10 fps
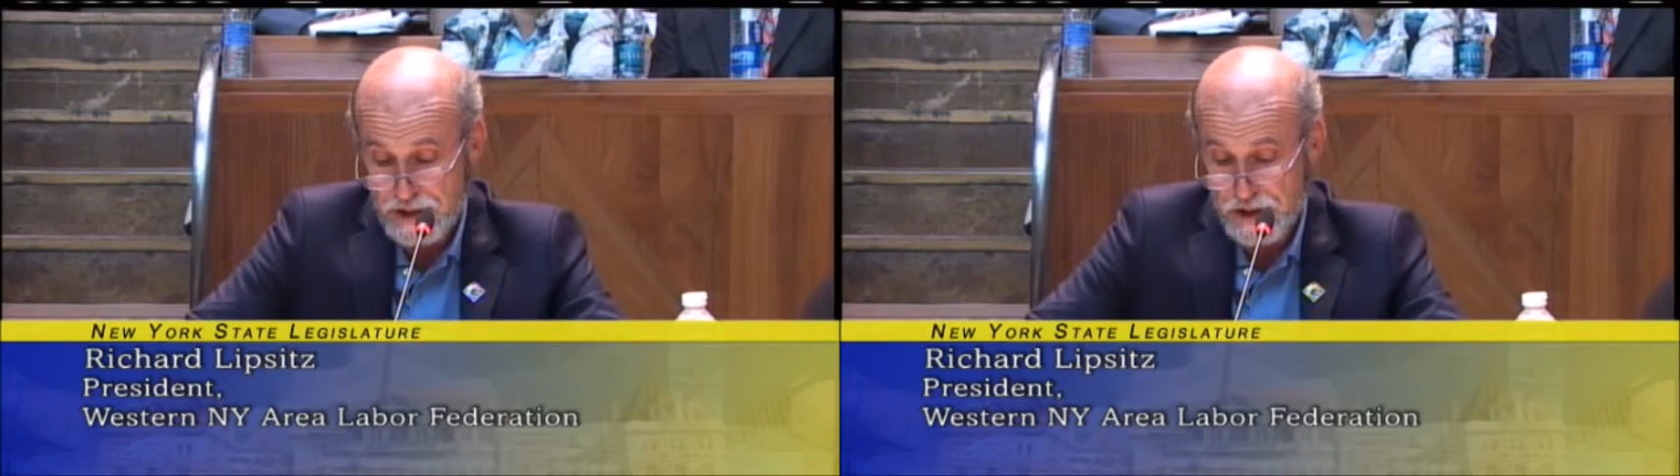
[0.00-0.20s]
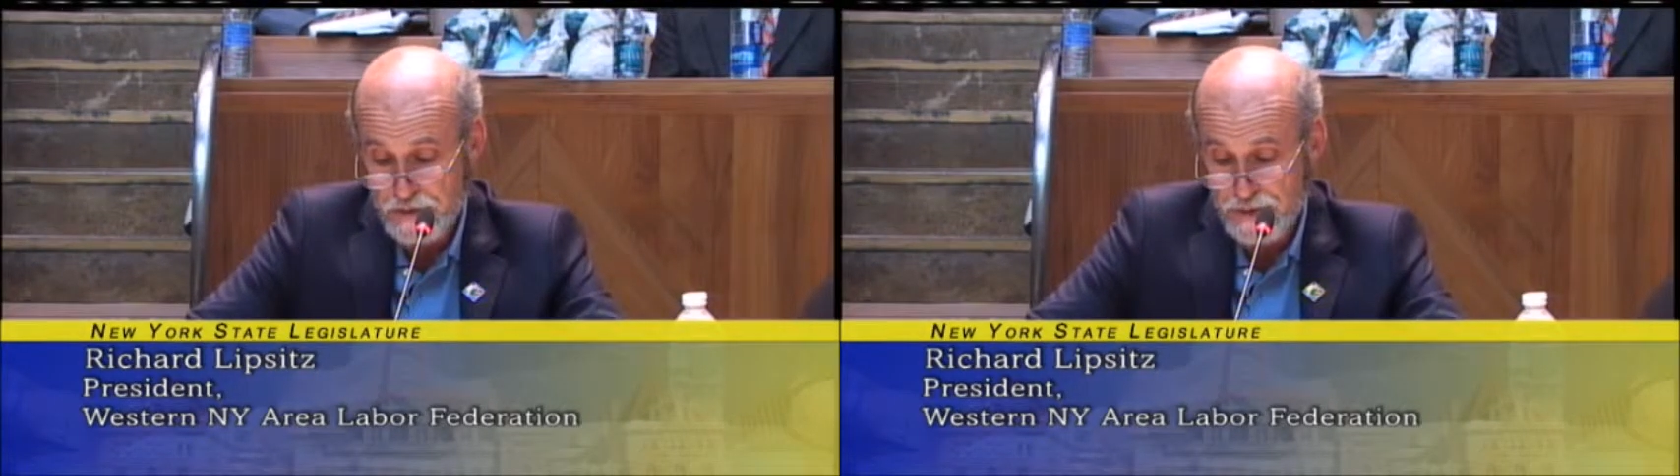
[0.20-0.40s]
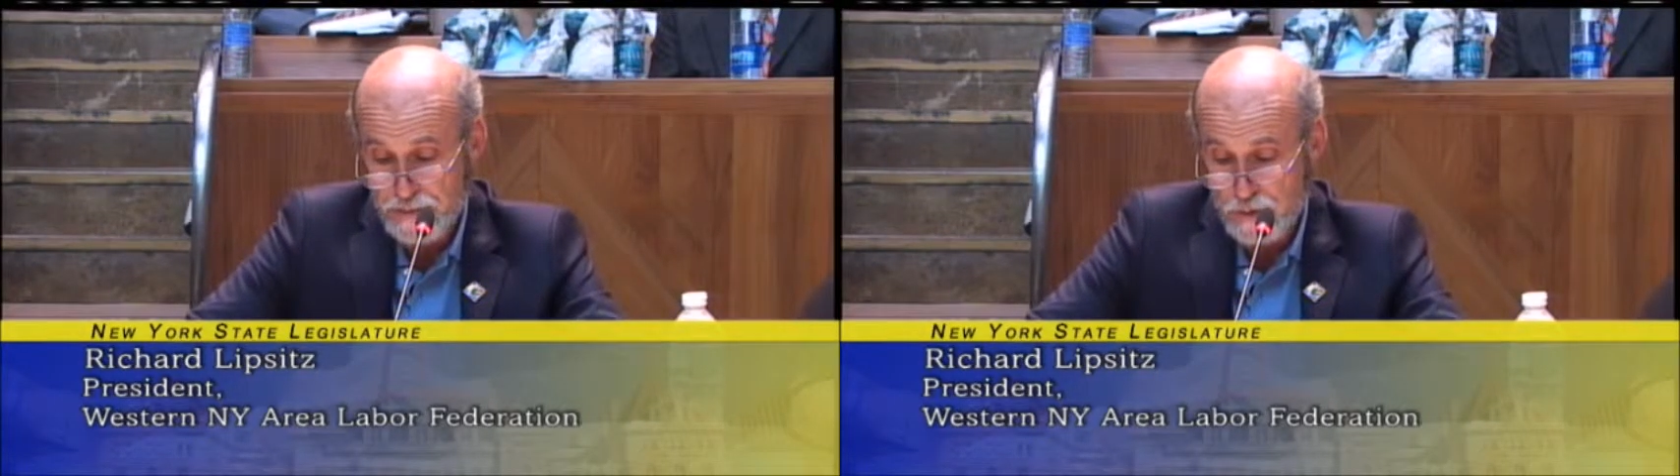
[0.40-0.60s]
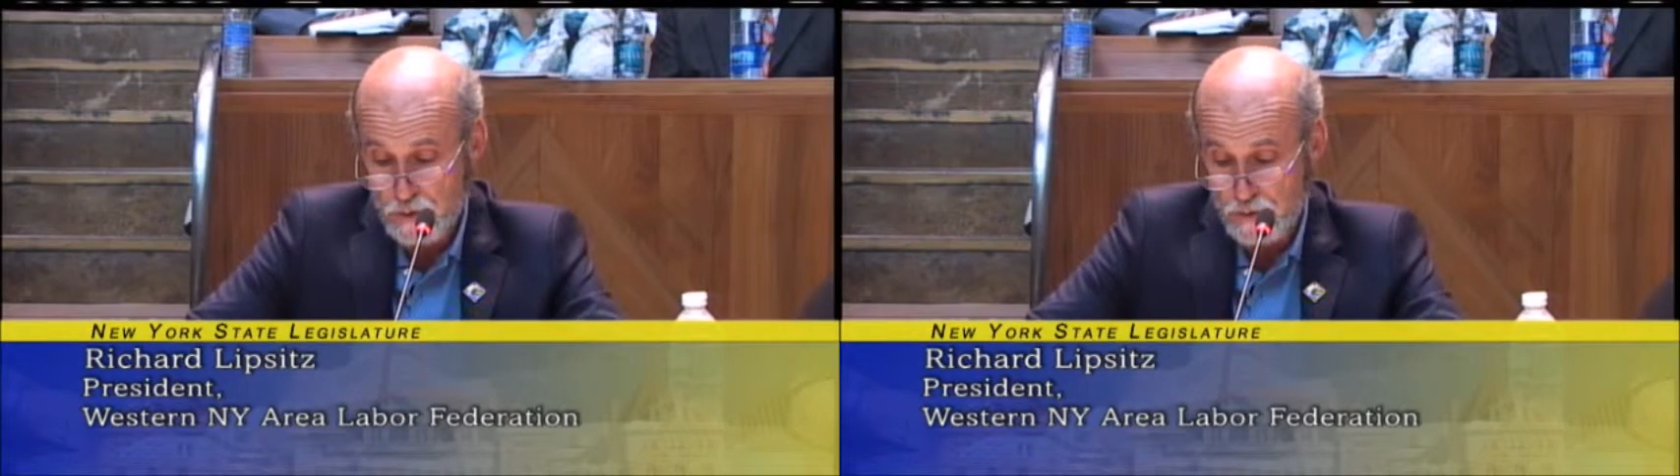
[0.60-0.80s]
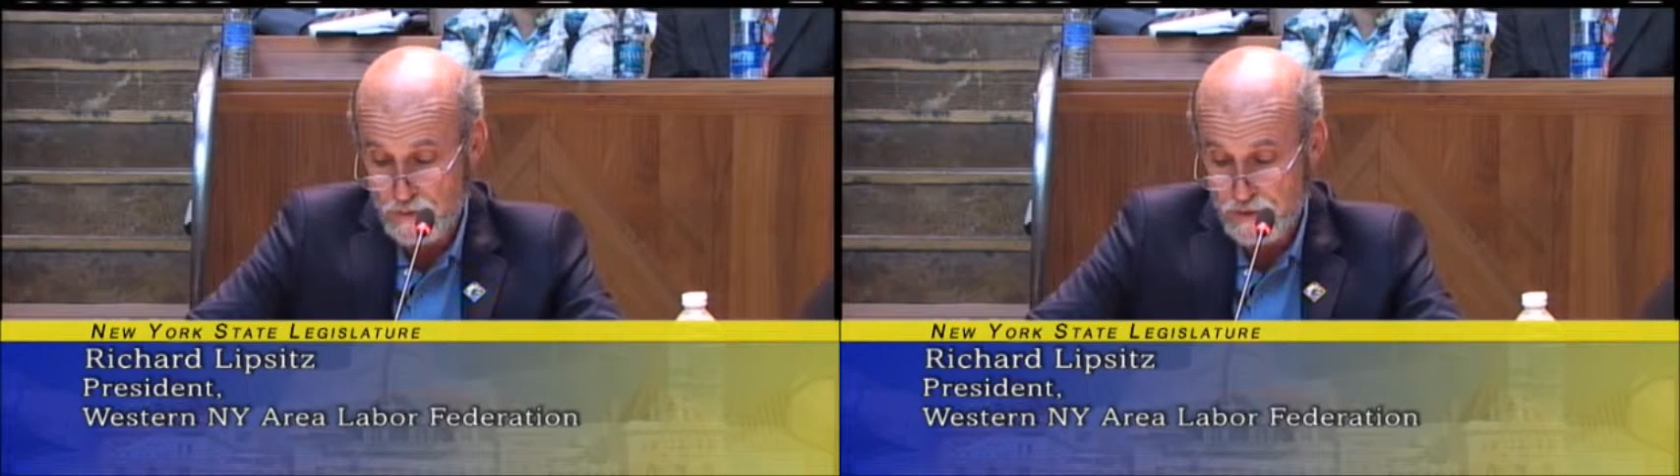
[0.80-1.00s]
it should be
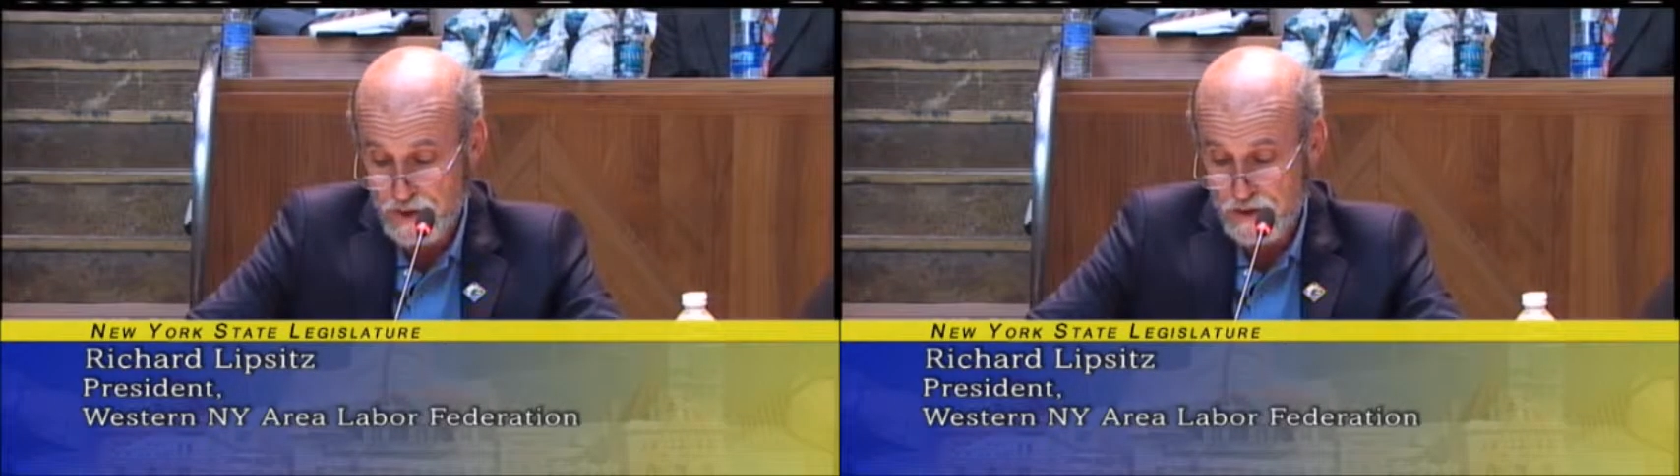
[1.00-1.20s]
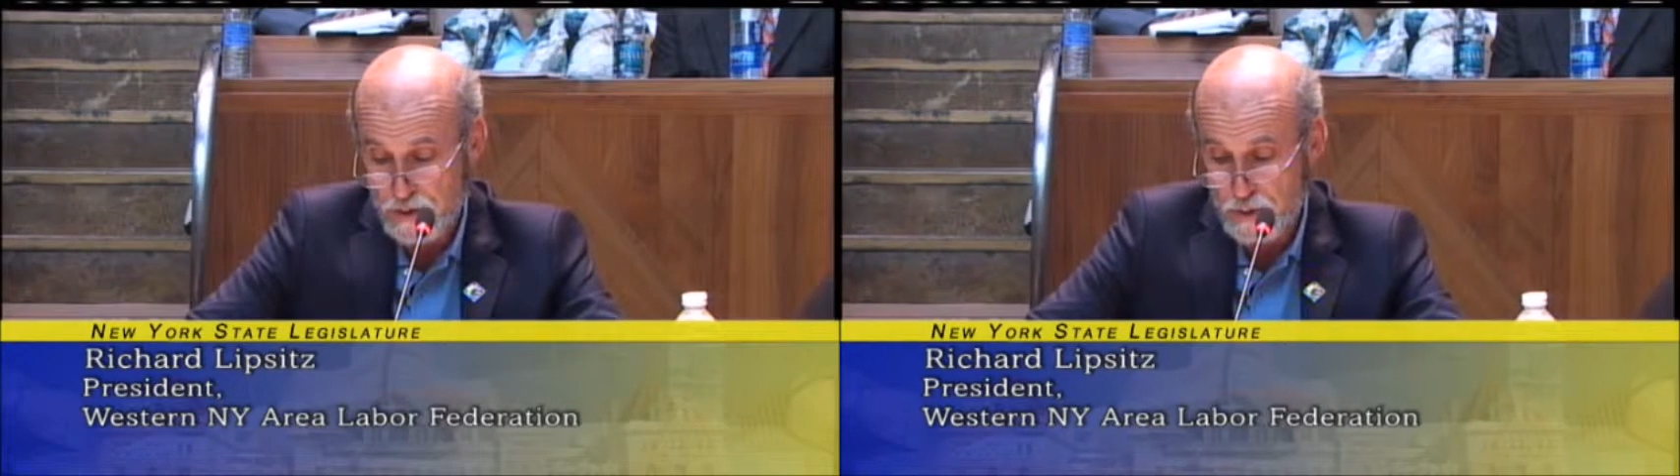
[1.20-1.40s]
moved